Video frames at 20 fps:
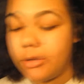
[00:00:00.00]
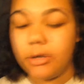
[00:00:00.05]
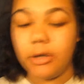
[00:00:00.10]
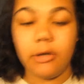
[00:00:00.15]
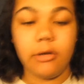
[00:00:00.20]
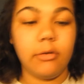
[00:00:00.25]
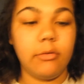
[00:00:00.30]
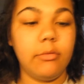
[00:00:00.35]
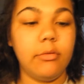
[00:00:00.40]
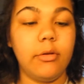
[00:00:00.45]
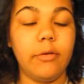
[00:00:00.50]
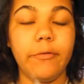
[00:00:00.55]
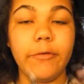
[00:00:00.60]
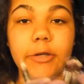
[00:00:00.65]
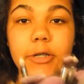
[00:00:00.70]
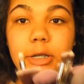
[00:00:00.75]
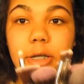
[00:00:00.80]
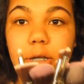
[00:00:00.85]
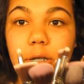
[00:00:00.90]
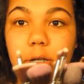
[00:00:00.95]
So the
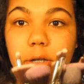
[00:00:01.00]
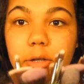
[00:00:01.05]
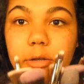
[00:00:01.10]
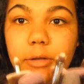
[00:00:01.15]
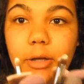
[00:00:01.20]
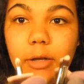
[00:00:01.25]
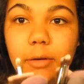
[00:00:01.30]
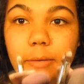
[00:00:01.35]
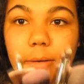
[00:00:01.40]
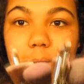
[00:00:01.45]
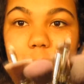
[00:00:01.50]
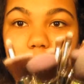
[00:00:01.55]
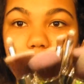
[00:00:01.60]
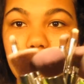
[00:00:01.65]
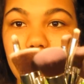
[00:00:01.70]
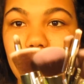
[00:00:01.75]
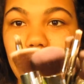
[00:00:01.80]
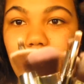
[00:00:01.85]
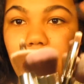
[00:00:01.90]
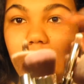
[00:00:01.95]
first thing I noticed right away is
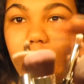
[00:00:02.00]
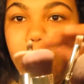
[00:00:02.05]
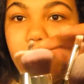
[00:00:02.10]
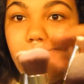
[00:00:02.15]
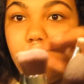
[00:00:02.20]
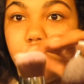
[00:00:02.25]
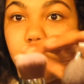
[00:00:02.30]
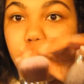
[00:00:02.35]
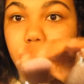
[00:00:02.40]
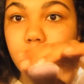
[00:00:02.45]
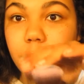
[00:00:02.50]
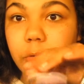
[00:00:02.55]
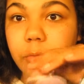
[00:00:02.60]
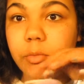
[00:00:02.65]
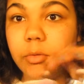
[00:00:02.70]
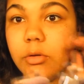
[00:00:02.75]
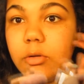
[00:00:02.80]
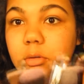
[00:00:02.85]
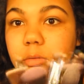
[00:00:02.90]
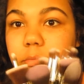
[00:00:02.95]
that they kind of have a
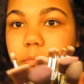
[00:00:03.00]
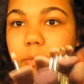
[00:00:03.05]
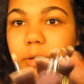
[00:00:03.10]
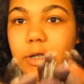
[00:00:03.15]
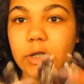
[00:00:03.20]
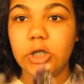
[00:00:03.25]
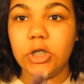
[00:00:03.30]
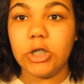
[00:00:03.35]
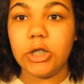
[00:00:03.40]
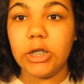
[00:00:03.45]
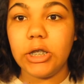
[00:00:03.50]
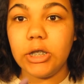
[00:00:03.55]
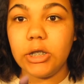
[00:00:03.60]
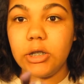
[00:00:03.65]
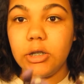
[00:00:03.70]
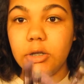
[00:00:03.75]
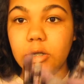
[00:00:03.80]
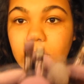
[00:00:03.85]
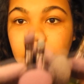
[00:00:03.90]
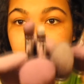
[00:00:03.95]
purple-ish
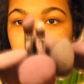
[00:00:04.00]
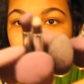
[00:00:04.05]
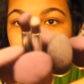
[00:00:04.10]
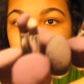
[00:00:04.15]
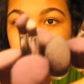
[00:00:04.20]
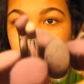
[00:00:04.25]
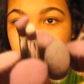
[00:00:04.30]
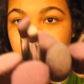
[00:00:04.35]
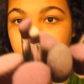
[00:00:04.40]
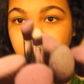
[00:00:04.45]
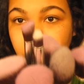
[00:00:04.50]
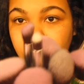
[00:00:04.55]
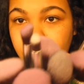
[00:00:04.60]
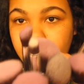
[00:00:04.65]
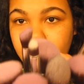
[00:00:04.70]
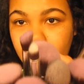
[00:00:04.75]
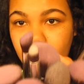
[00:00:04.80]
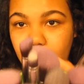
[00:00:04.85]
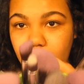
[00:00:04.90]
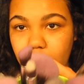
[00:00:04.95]
tint to them, or
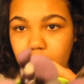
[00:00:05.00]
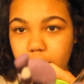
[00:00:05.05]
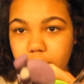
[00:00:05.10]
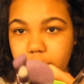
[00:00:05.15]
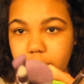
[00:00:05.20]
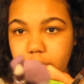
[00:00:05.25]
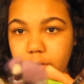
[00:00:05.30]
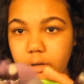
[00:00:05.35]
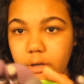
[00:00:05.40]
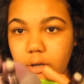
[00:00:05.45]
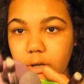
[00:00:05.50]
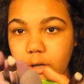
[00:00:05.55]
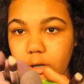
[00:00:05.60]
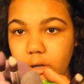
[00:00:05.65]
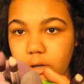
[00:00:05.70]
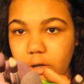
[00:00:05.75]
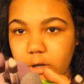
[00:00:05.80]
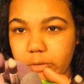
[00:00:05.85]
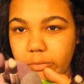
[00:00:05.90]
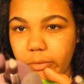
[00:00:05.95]
pinkish.
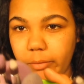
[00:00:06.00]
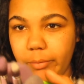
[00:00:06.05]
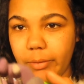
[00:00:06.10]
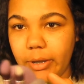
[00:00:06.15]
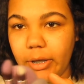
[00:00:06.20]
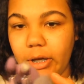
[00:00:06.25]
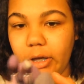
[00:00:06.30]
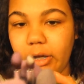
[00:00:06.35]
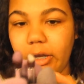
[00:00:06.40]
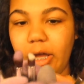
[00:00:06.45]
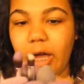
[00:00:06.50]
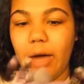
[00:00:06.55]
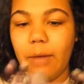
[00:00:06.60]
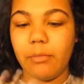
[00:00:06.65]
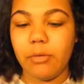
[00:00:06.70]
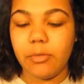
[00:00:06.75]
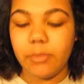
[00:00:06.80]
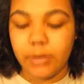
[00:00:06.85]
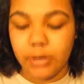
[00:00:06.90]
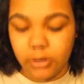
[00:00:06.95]
It looks more pink on
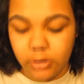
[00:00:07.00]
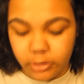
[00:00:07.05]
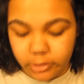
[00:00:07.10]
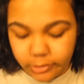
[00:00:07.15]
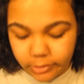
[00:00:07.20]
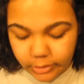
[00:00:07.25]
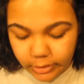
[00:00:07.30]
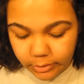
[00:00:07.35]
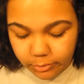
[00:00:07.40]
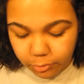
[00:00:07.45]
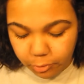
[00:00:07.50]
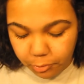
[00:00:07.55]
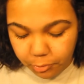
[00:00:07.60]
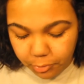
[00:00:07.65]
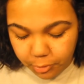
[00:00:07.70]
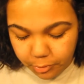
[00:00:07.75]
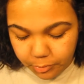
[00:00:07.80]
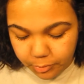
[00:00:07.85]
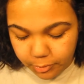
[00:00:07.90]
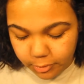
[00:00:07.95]
camera, but it looks like more
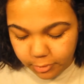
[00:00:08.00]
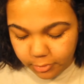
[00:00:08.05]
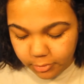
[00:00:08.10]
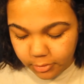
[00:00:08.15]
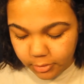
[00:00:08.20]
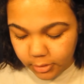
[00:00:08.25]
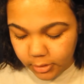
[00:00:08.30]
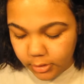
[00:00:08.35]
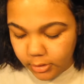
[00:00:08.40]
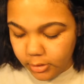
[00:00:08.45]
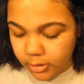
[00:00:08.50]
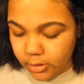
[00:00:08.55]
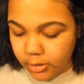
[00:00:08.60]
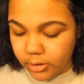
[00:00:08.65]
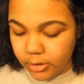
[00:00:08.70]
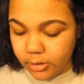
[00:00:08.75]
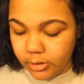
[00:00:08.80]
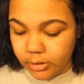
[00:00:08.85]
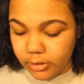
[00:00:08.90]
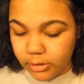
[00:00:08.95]
purple
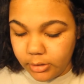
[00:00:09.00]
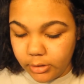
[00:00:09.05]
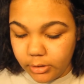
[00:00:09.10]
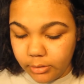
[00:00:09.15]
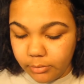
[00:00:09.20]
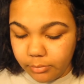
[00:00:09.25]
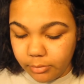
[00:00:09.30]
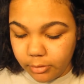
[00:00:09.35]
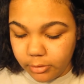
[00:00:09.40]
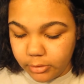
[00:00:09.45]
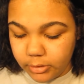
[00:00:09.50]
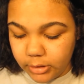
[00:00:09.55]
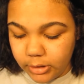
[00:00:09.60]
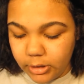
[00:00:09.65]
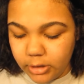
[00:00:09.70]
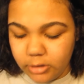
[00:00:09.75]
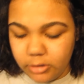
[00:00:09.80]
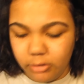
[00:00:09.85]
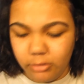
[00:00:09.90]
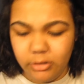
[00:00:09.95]
in person.
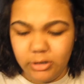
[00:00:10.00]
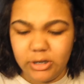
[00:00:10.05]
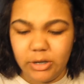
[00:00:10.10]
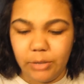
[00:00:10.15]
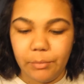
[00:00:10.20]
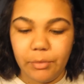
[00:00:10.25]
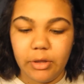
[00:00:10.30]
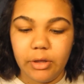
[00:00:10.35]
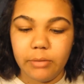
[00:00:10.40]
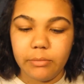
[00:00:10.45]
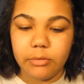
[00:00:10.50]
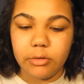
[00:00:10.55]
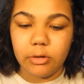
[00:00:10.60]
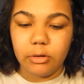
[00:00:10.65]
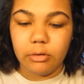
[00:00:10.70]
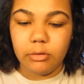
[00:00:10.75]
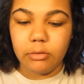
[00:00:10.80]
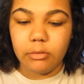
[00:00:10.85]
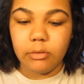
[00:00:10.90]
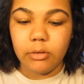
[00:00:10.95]
It's only some of them,
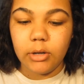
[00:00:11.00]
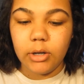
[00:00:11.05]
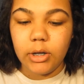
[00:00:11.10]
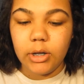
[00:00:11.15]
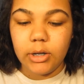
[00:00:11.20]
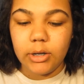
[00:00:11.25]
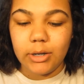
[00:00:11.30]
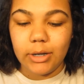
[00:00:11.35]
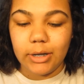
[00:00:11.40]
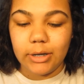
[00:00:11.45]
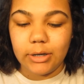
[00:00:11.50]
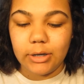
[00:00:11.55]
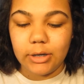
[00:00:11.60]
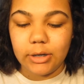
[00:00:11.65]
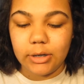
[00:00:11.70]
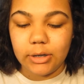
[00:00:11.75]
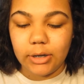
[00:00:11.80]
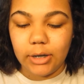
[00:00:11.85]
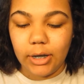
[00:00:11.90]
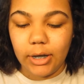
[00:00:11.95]
so
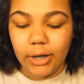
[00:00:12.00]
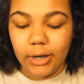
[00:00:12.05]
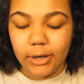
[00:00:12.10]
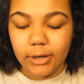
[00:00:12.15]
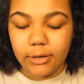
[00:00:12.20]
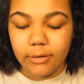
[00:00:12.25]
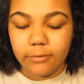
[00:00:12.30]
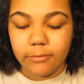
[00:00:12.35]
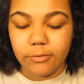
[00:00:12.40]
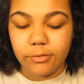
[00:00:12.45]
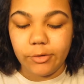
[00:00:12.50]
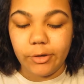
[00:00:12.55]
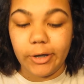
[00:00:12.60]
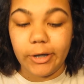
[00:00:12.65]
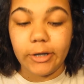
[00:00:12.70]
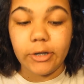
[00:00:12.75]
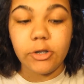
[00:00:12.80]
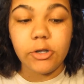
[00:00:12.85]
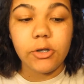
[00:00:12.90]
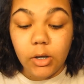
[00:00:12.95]
that's kind of
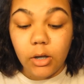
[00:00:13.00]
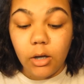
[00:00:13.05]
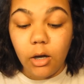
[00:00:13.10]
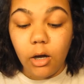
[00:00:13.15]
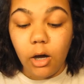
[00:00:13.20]
strange.